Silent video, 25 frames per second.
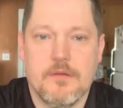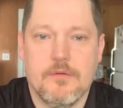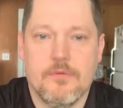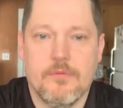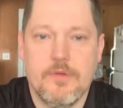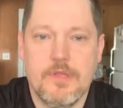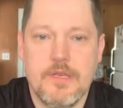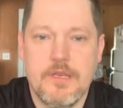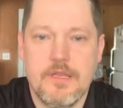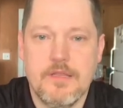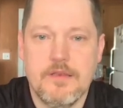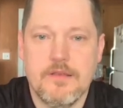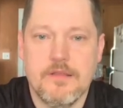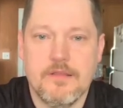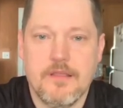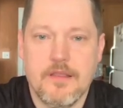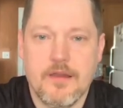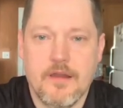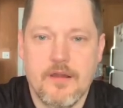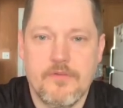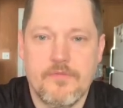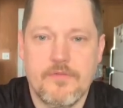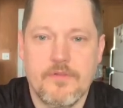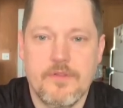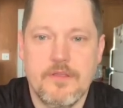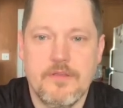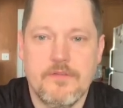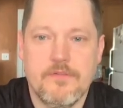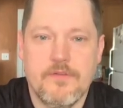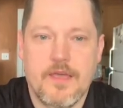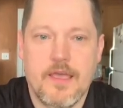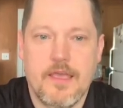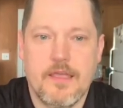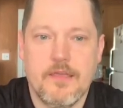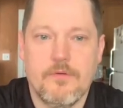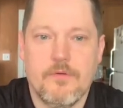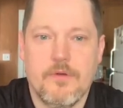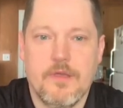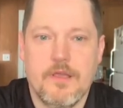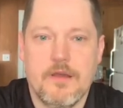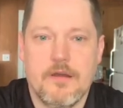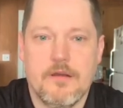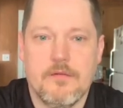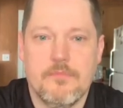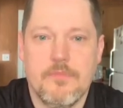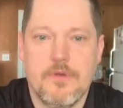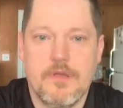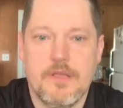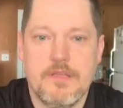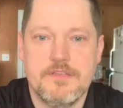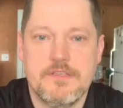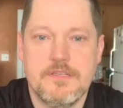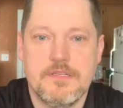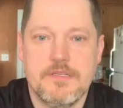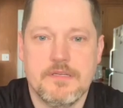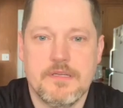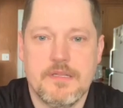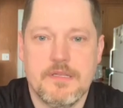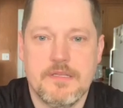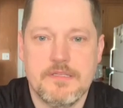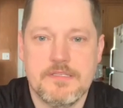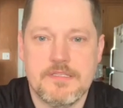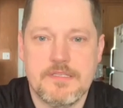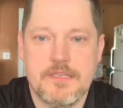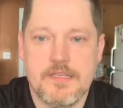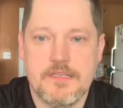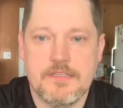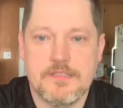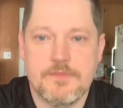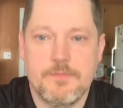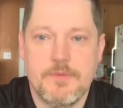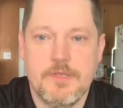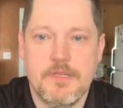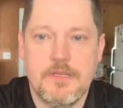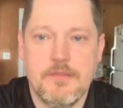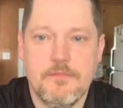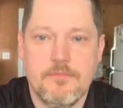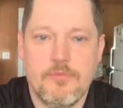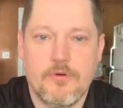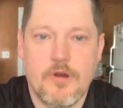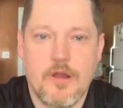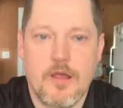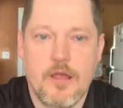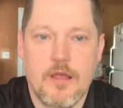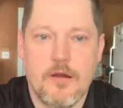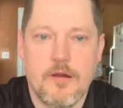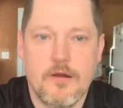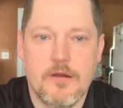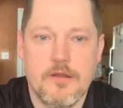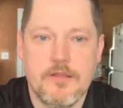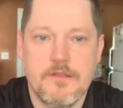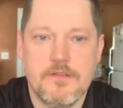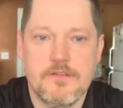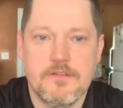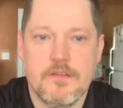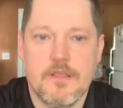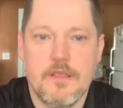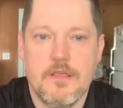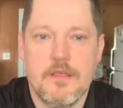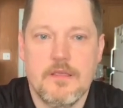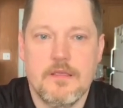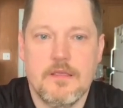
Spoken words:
We need to carefully evaluate our budget and set spending priorities